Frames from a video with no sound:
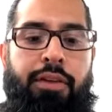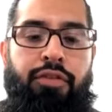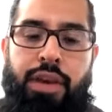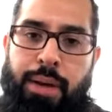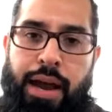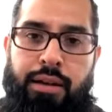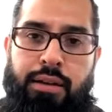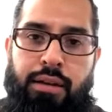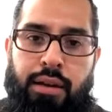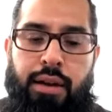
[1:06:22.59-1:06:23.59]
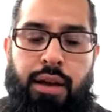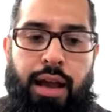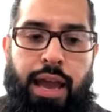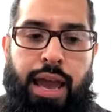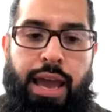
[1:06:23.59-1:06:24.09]
feedback,
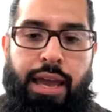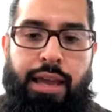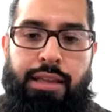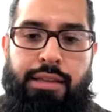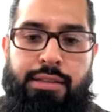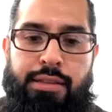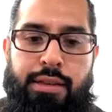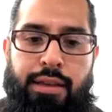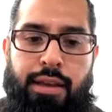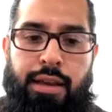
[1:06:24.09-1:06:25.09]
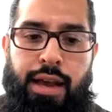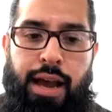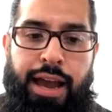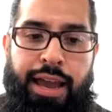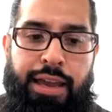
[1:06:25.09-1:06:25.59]
and
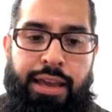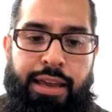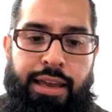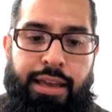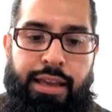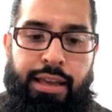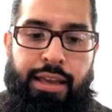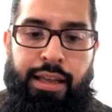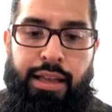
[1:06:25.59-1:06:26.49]
I